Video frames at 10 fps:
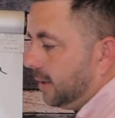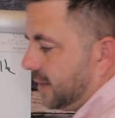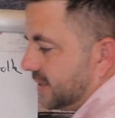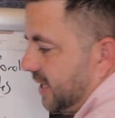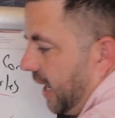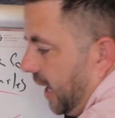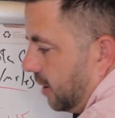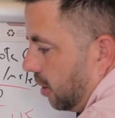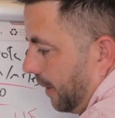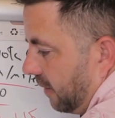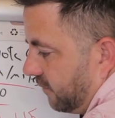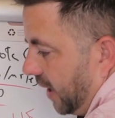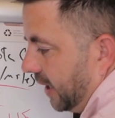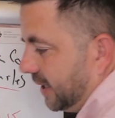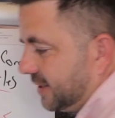they say, hey, your amount
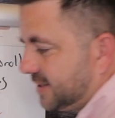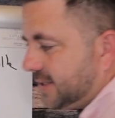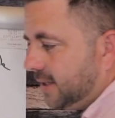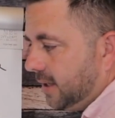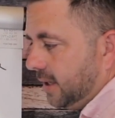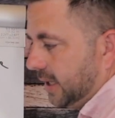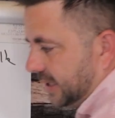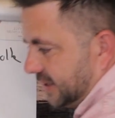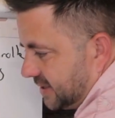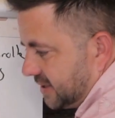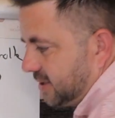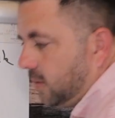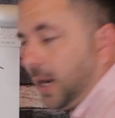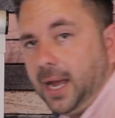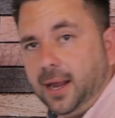financed is too
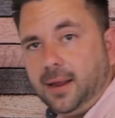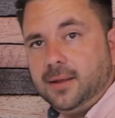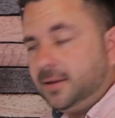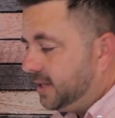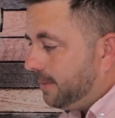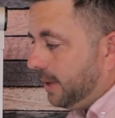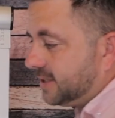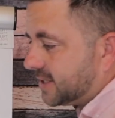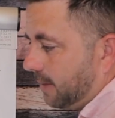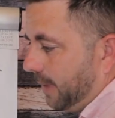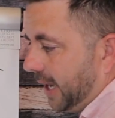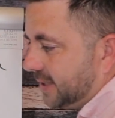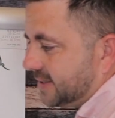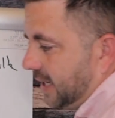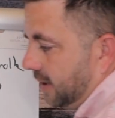high. They may just come back
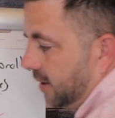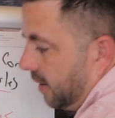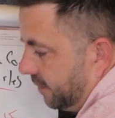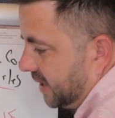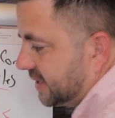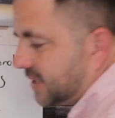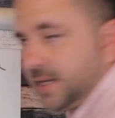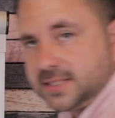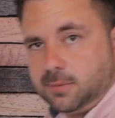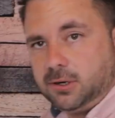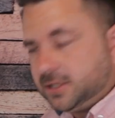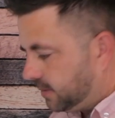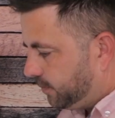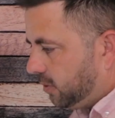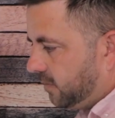and say, this customer is
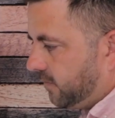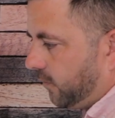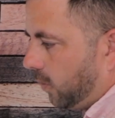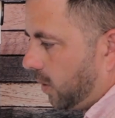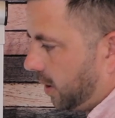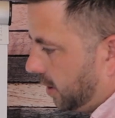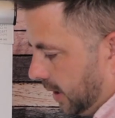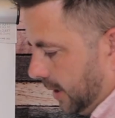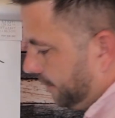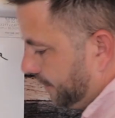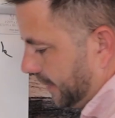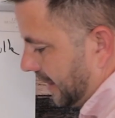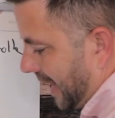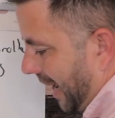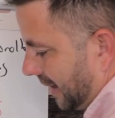approved for
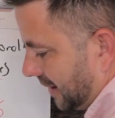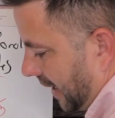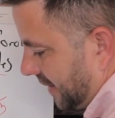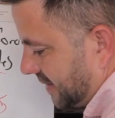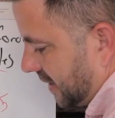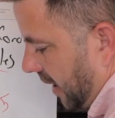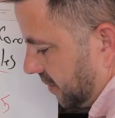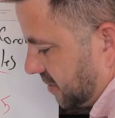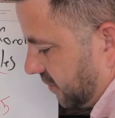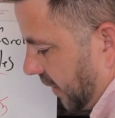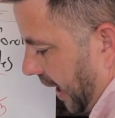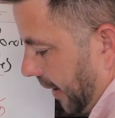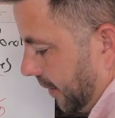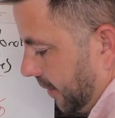$9,000 flat.